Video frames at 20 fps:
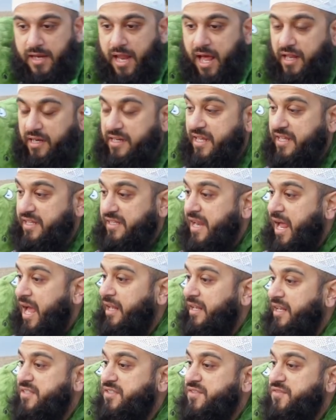
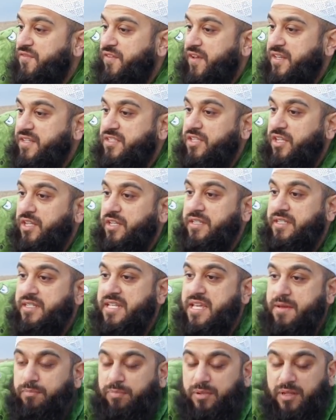Not let's fix the
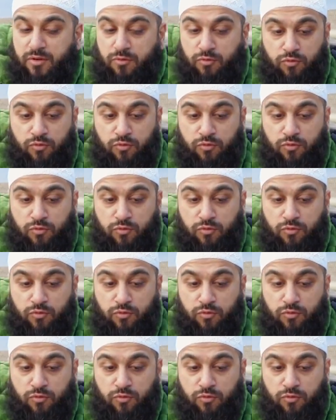deeply